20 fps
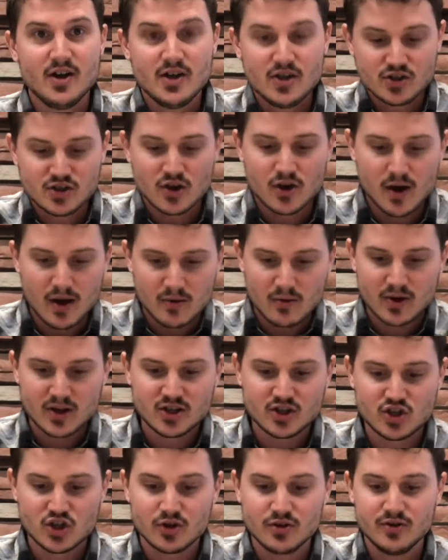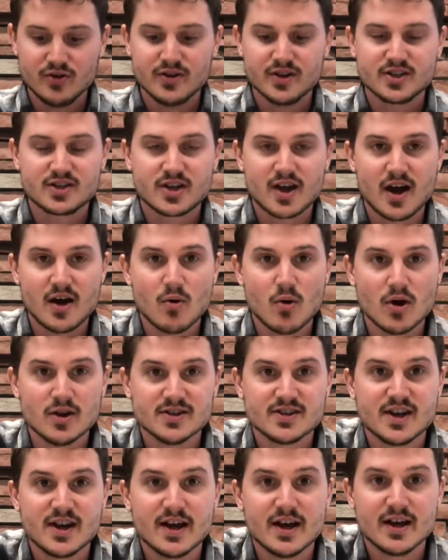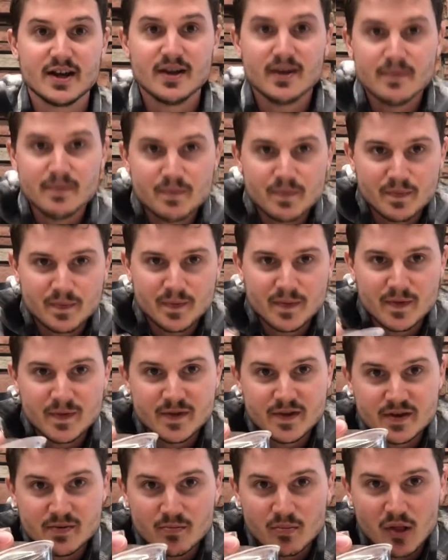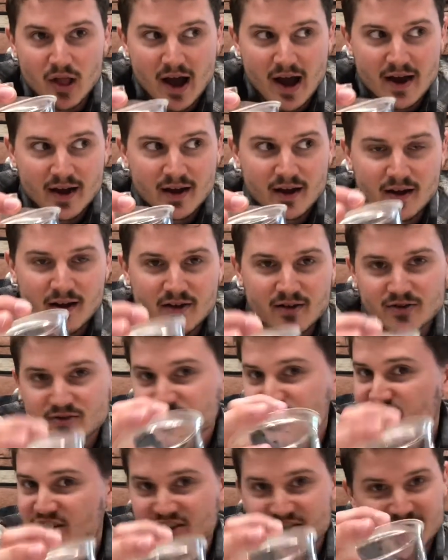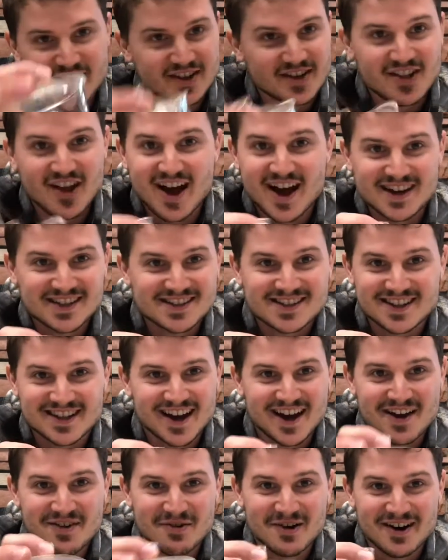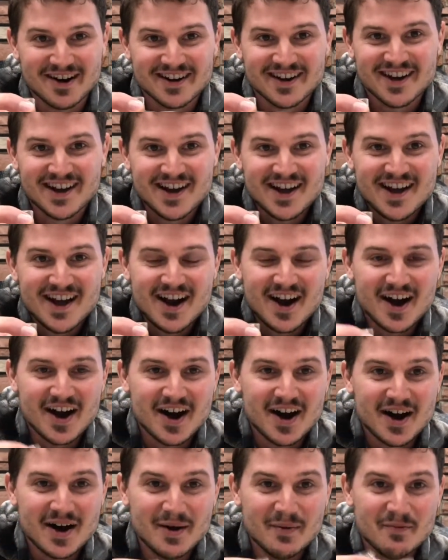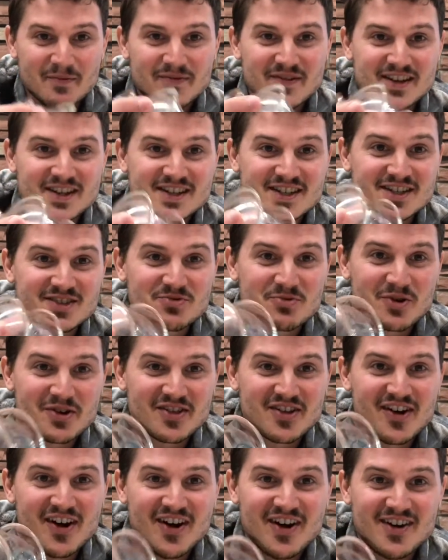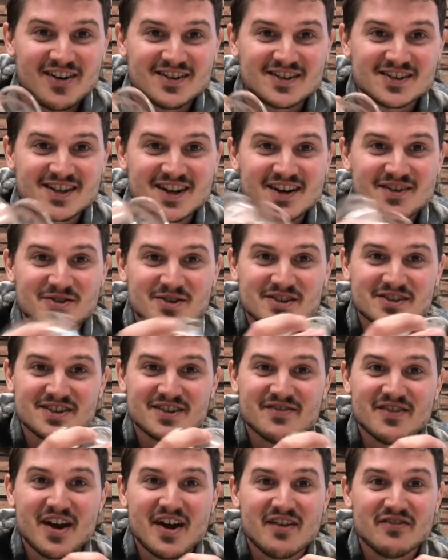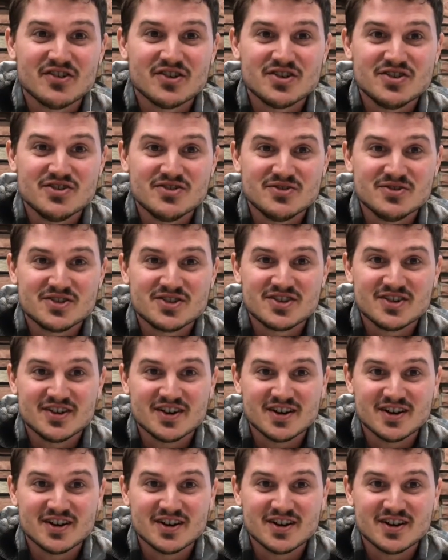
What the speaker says: So I wanted to show you this Gaiwan today, the glass Gaiwan. This is one of the hardest Gaiwans I've ever used.